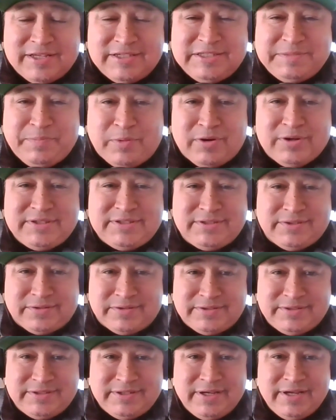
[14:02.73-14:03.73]
sports
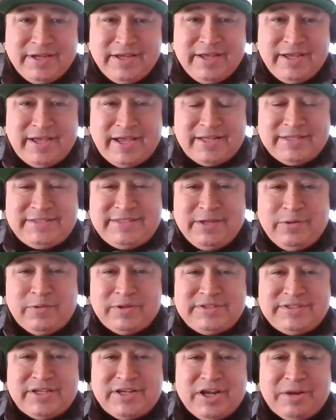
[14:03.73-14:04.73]
stores and see
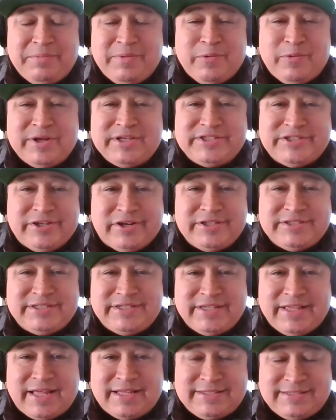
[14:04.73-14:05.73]
what's the number one
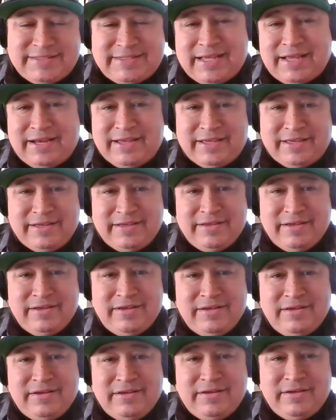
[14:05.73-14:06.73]
jersey that's selling
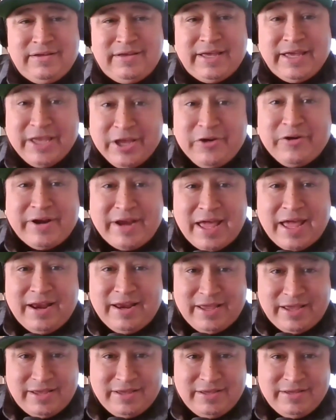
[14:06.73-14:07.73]
here in
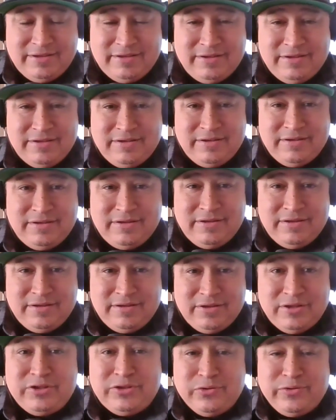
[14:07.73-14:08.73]
LA.
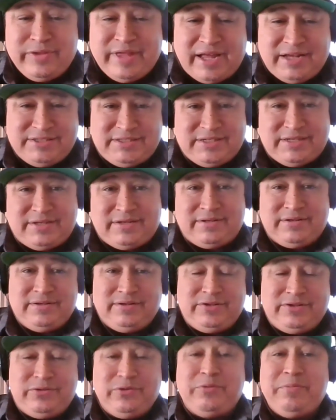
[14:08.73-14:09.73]
Do that shit.
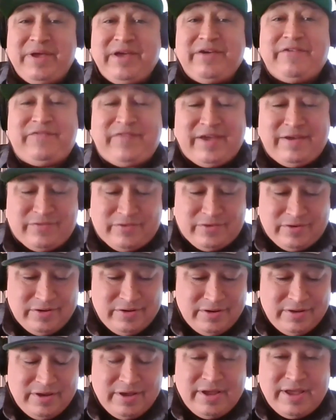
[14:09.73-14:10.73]
Do me a favor
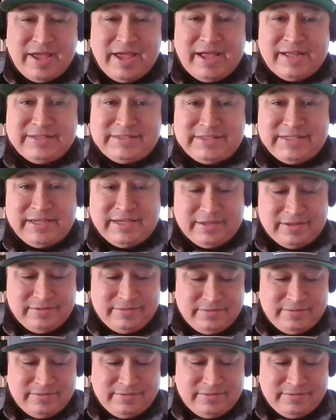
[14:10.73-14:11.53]
and see.